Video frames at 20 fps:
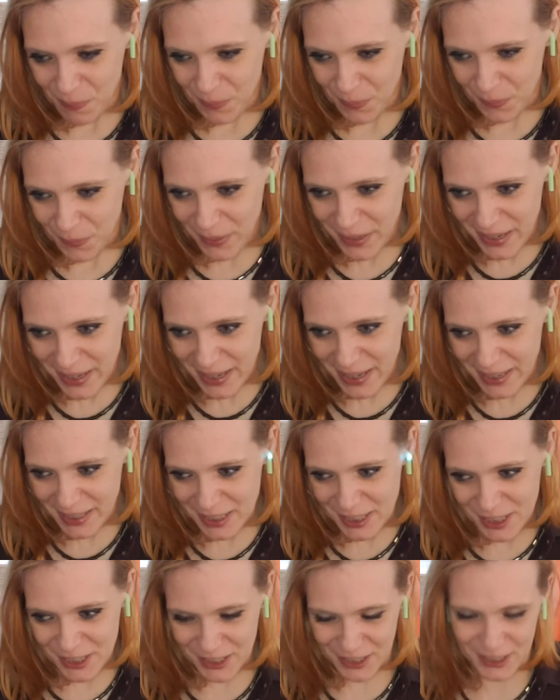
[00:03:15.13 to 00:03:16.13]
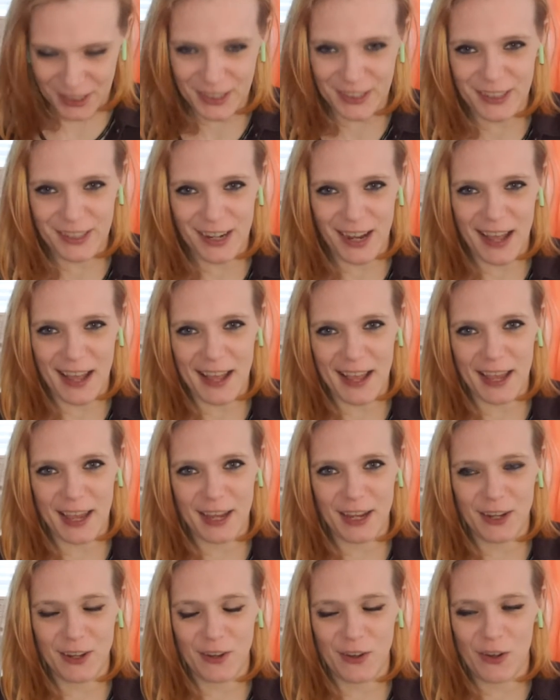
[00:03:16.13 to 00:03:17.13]
pretty sure
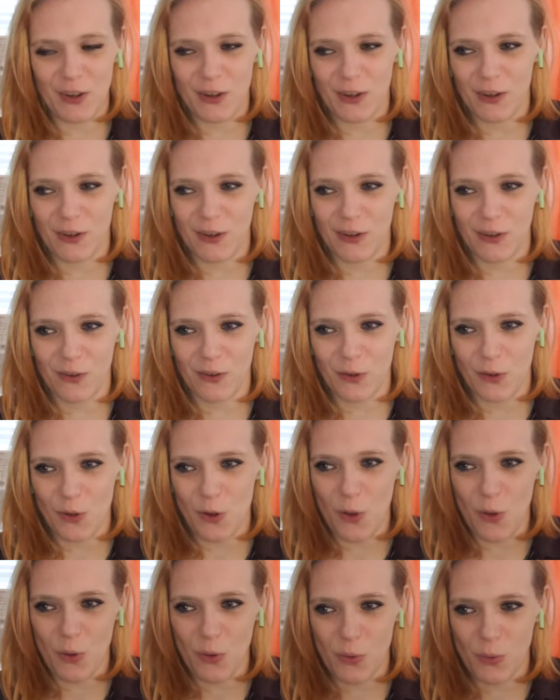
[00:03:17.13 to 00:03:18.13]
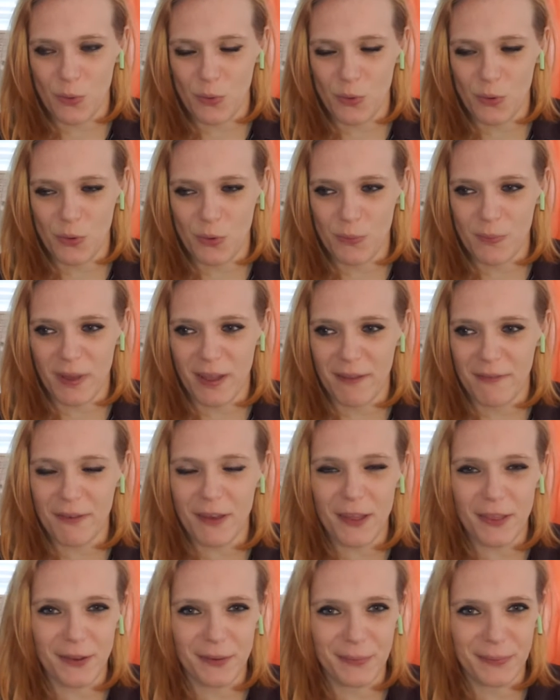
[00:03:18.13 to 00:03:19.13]
I know who my
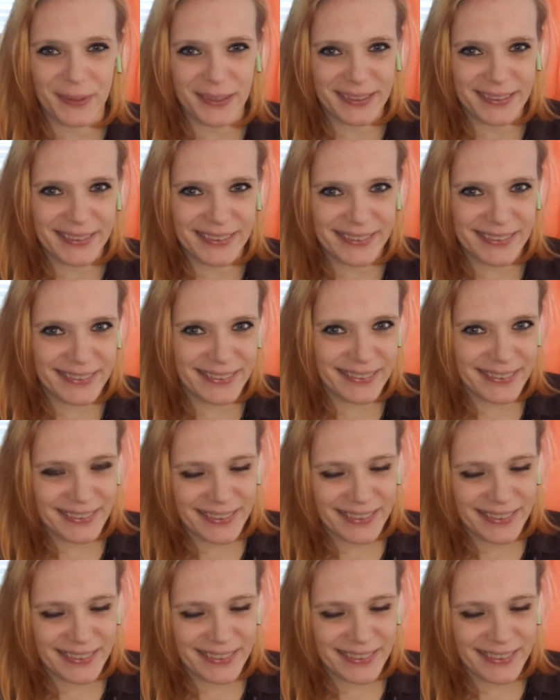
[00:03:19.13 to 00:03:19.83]
father was.